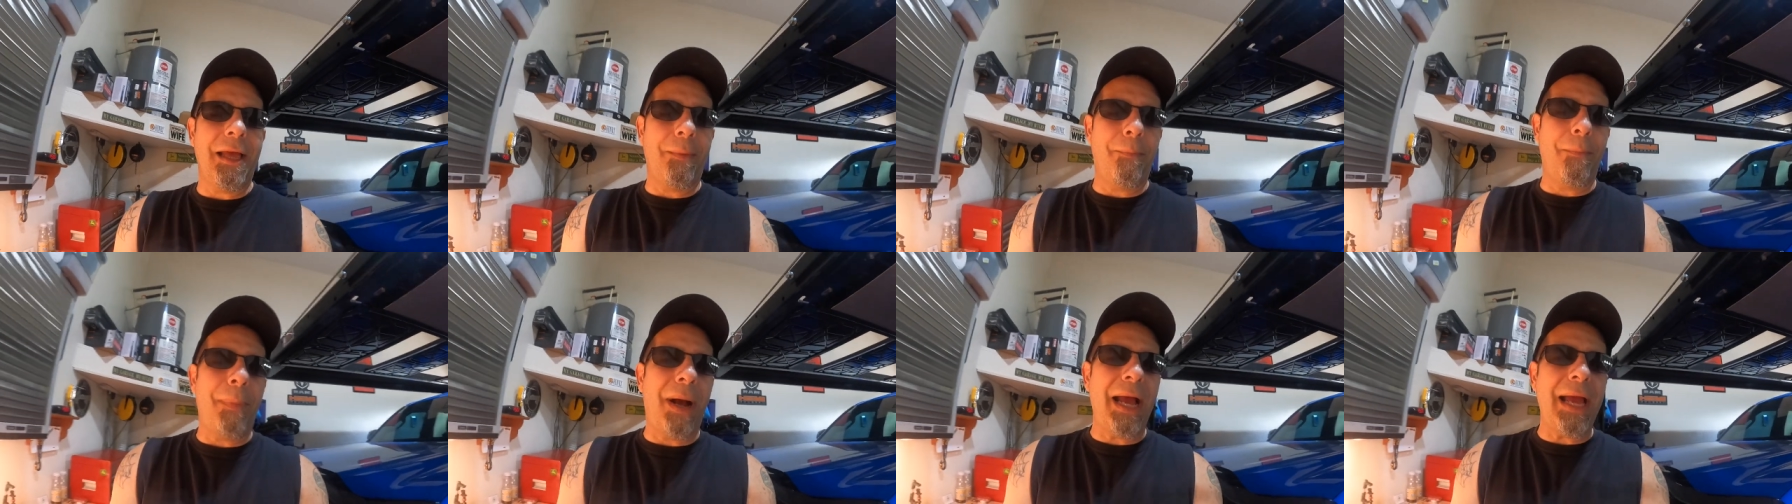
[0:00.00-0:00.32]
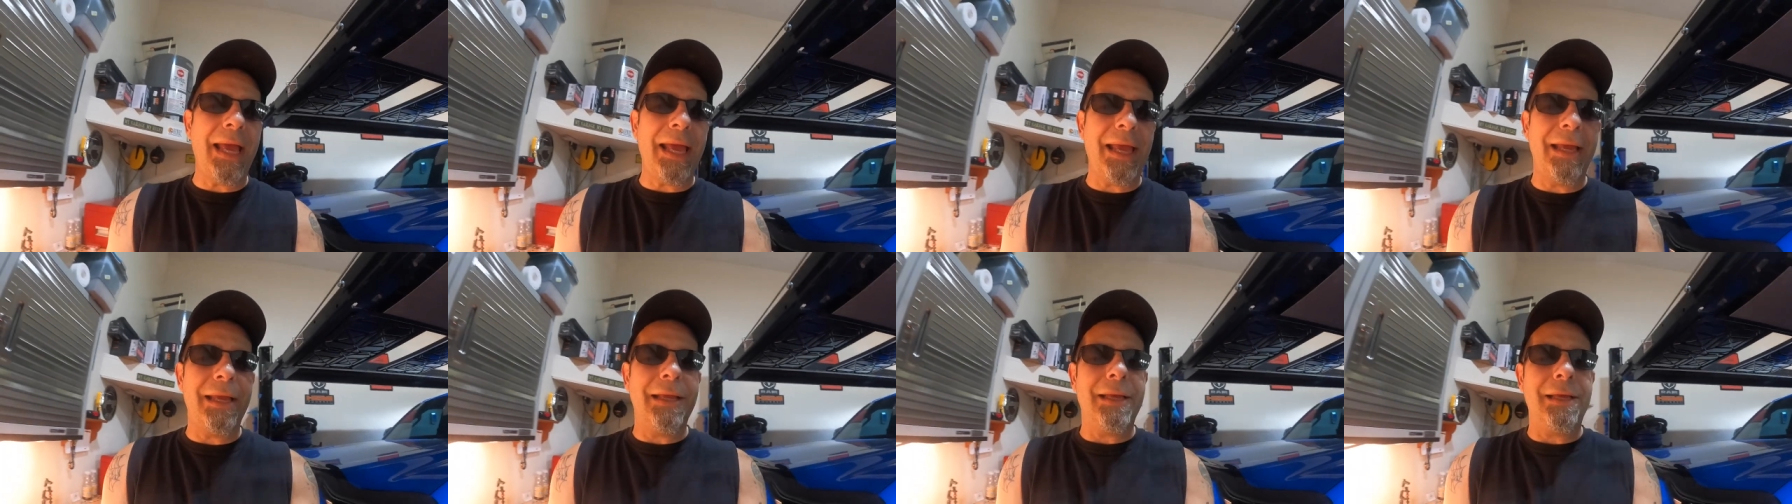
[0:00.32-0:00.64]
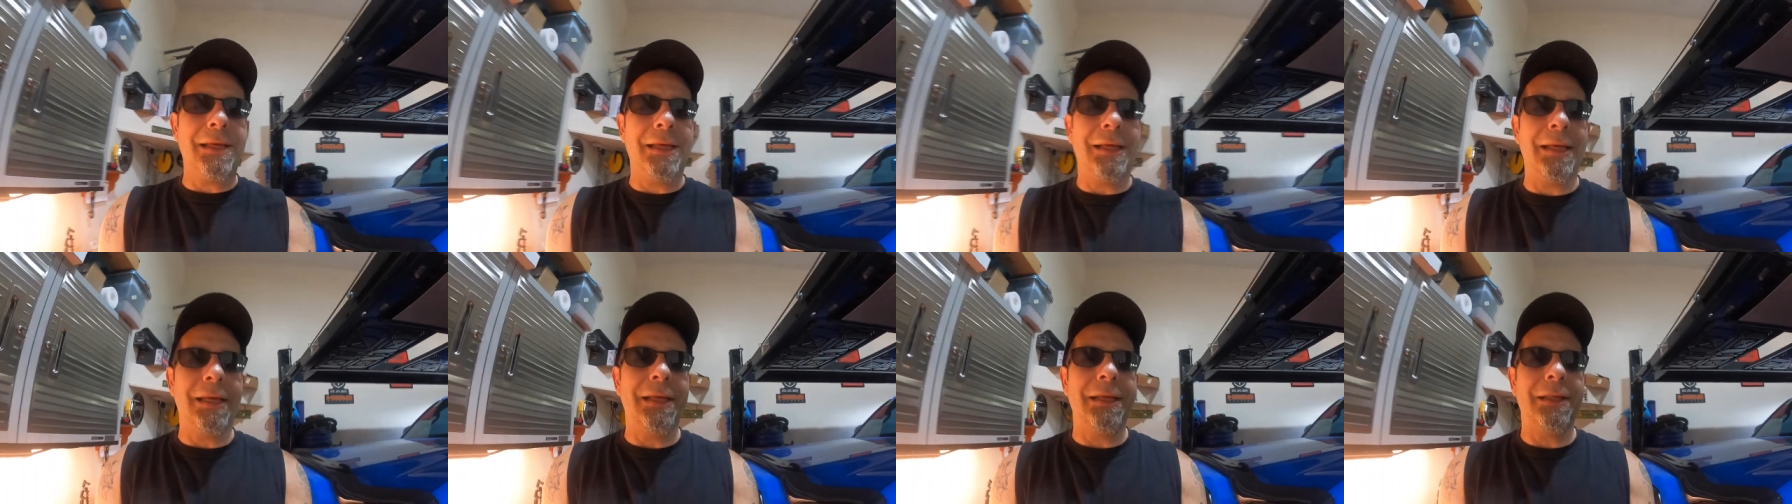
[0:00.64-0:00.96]

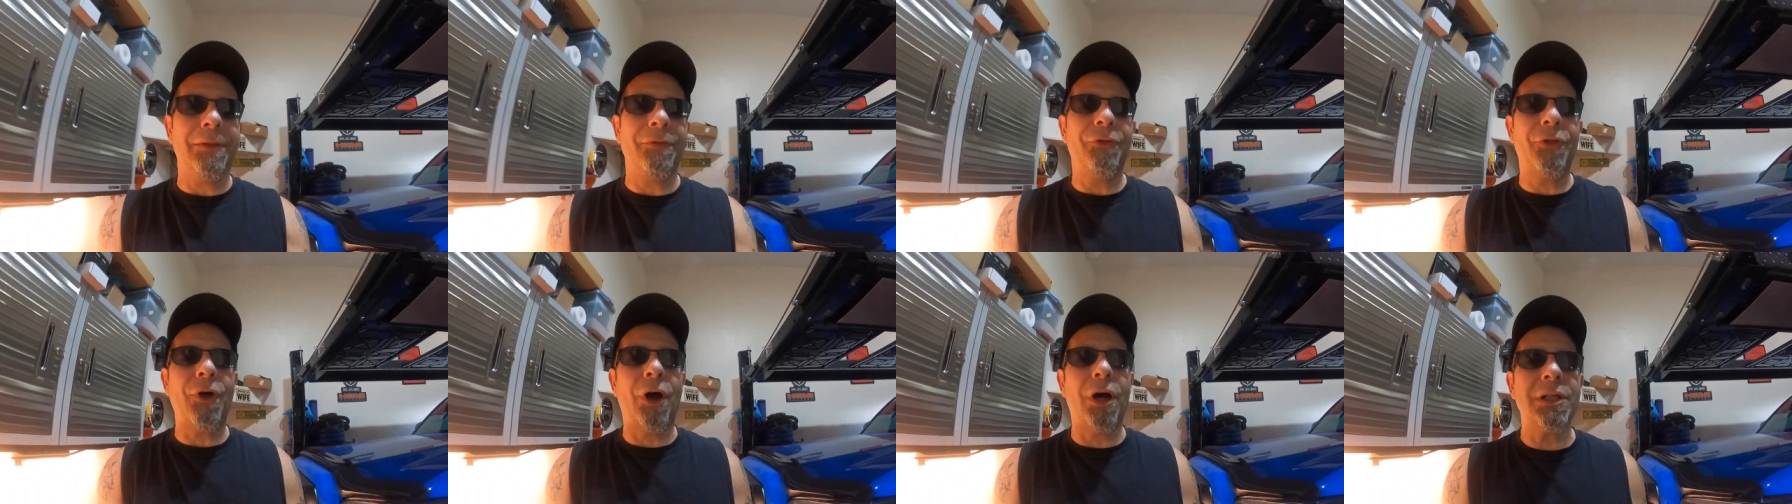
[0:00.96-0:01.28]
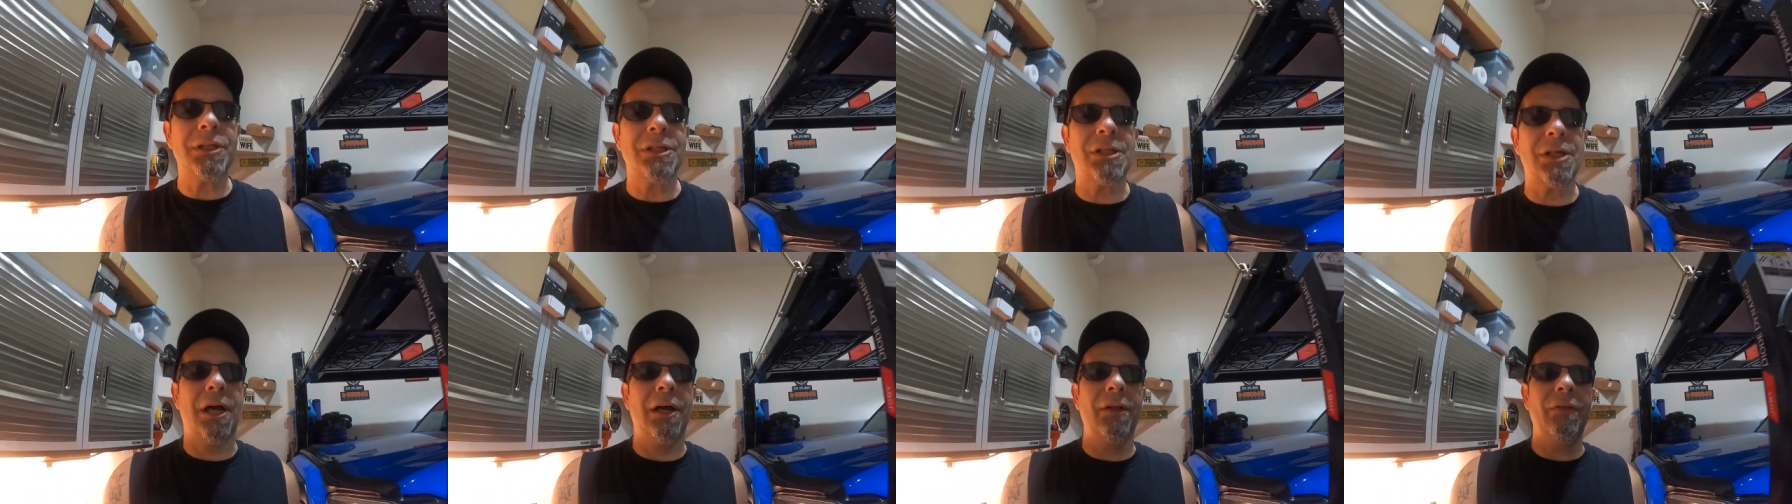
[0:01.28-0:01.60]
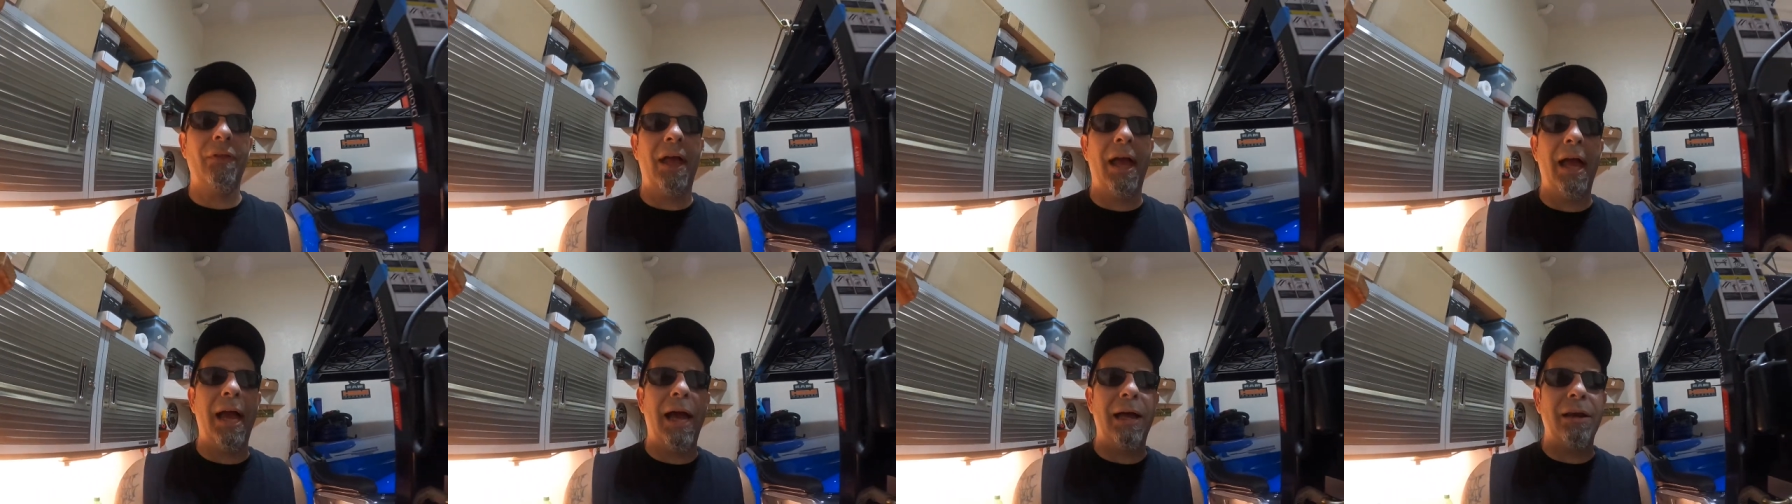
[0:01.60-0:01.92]
my thoughts
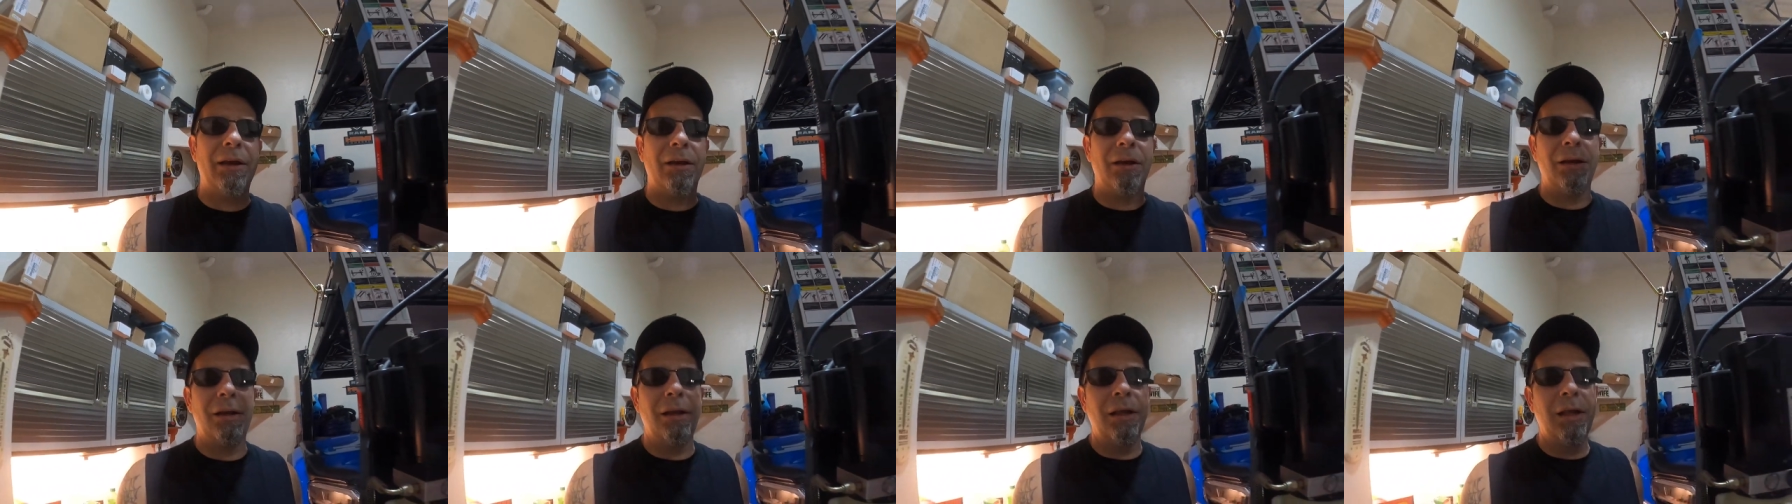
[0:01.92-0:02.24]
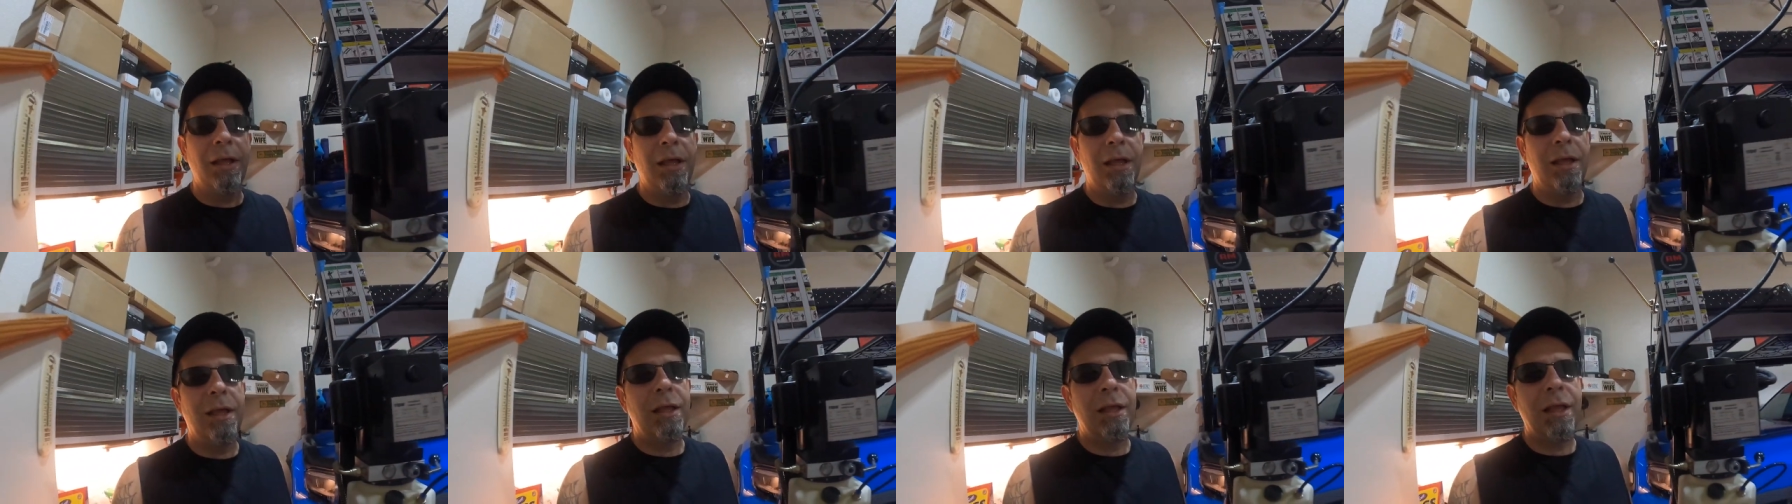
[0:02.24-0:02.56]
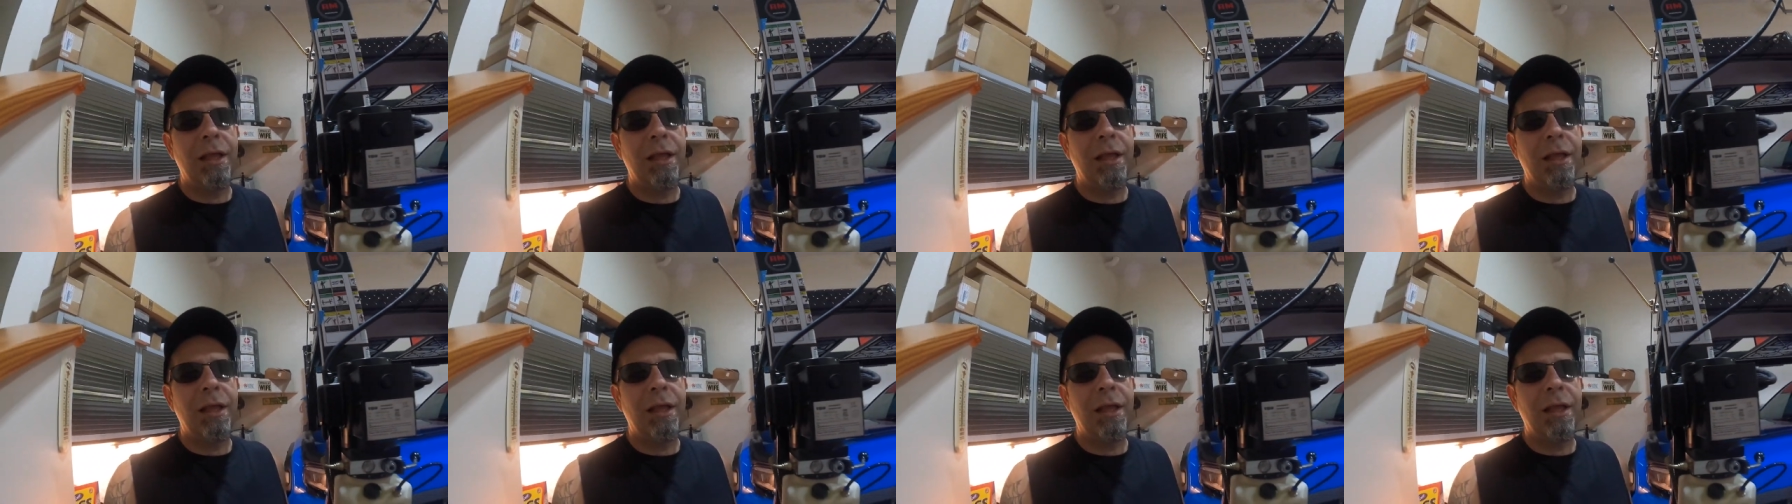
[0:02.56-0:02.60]
on that